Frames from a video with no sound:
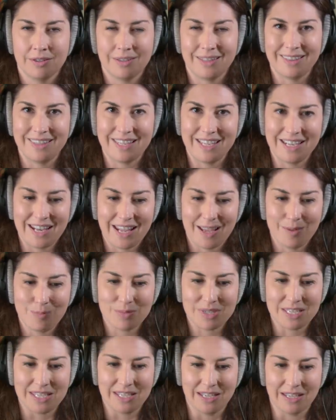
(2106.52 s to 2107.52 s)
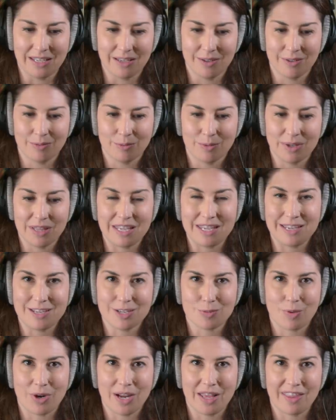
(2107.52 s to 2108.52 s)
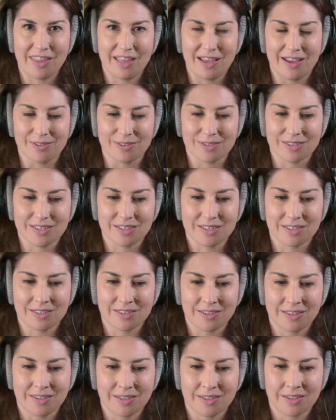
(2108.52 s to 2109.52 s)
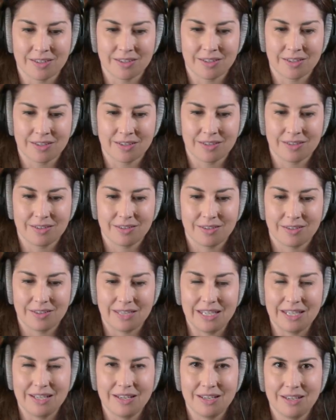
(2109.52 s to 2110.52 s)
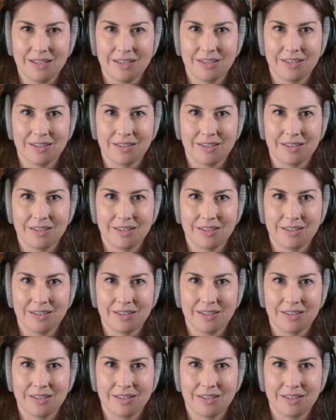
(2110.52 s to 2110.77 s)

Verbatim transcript: and then emptying with each breath out. In